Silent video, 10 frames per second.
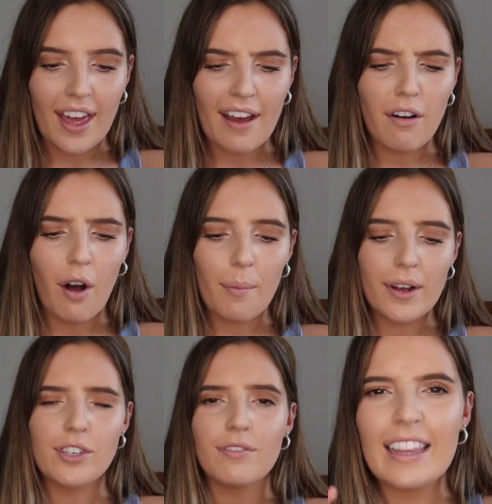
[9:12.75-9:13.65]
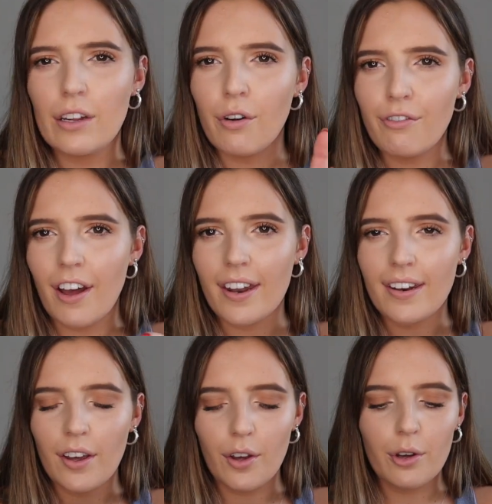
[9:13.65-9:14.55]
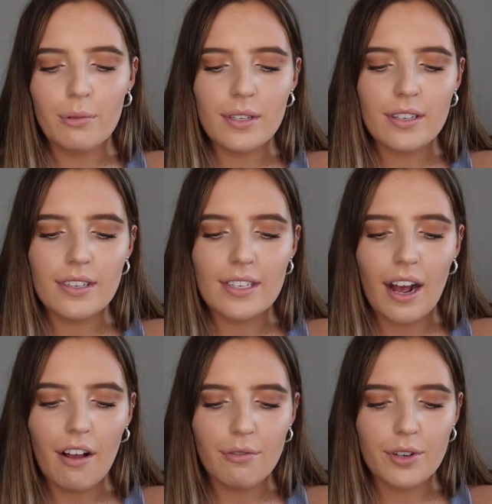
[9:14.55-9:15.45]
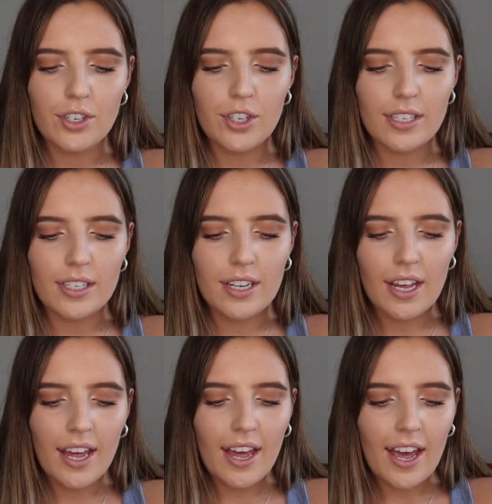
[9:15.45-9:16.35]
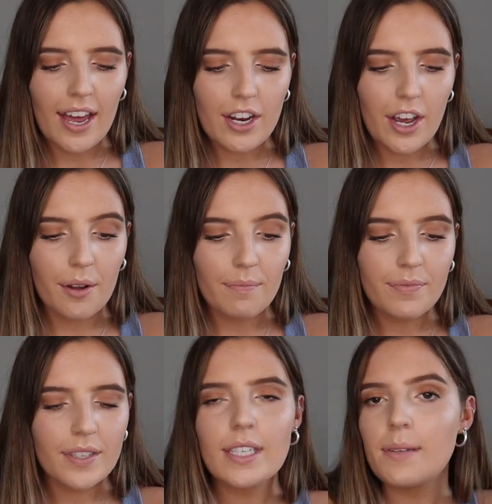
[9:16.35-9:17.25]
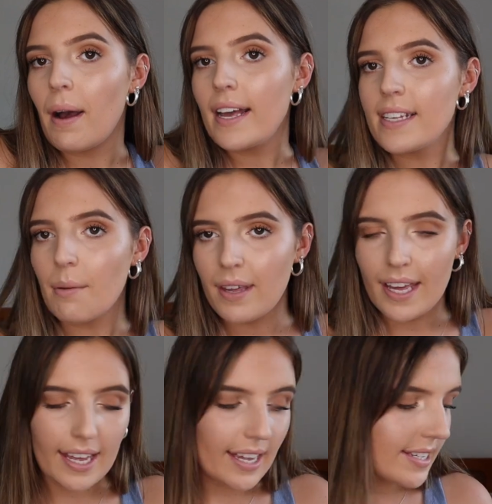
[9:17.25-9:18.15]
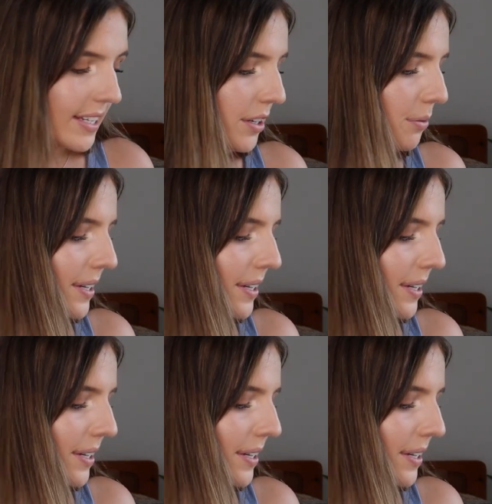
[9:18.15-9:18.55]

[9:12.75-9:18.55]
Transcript: They have a whole bunch of little fun hoops and stuff, which just, I don't know, spice up your ears a little